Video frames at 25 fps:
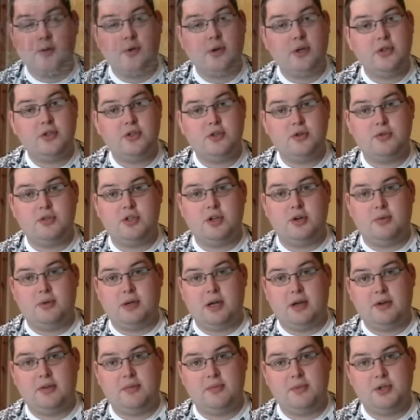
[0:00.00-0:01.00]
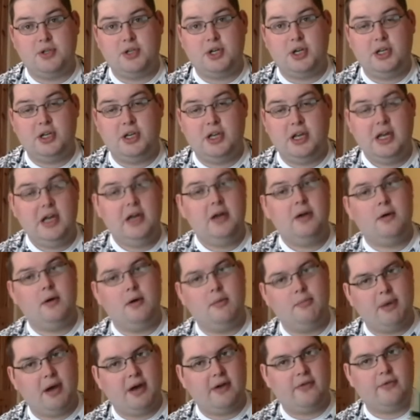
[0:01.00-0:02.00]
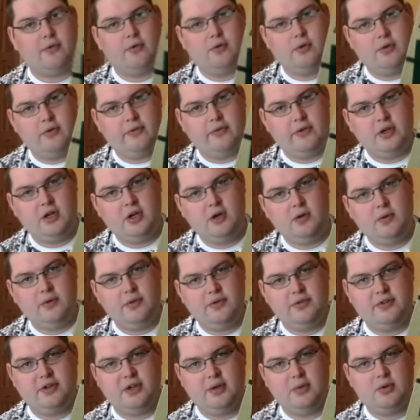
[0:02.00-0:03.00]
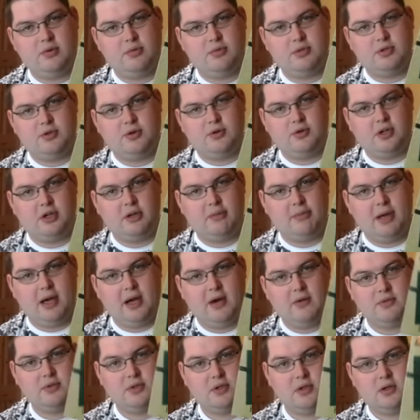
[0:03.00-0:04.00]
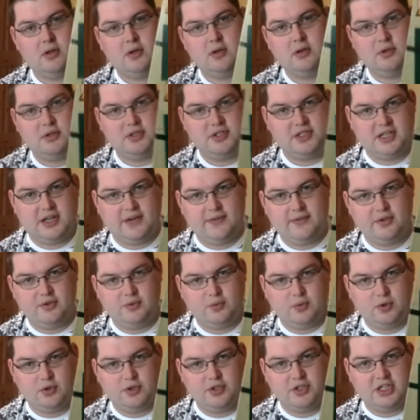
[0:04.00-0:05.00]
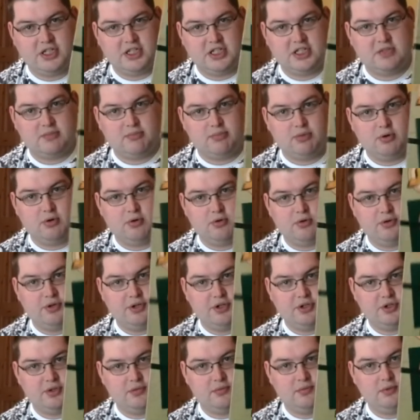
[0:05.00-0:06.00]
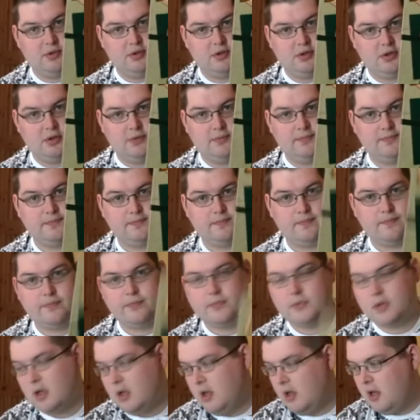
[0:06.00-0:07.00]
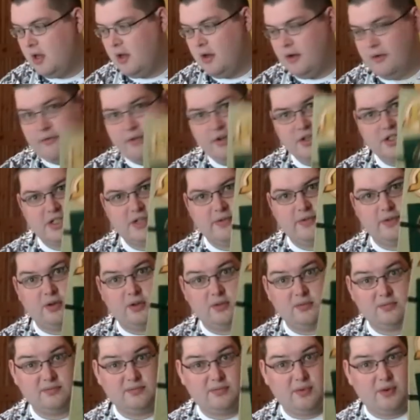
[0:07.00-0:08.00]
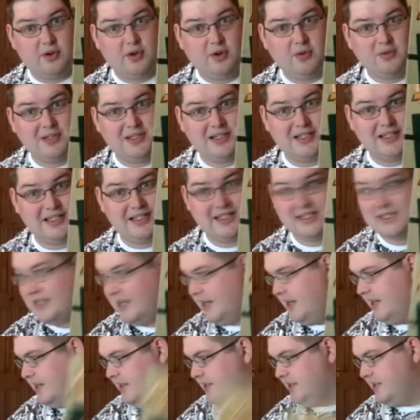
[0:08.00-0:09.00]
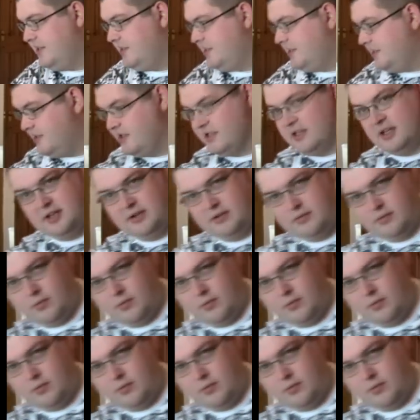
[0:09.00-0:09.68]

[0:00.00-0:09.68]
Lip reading: Greetings YouTube, Captain Machine here, back for another video, and today we're going to be talking about Savage Worlds Explorer Edition. There you go. First of all, notice the size. This is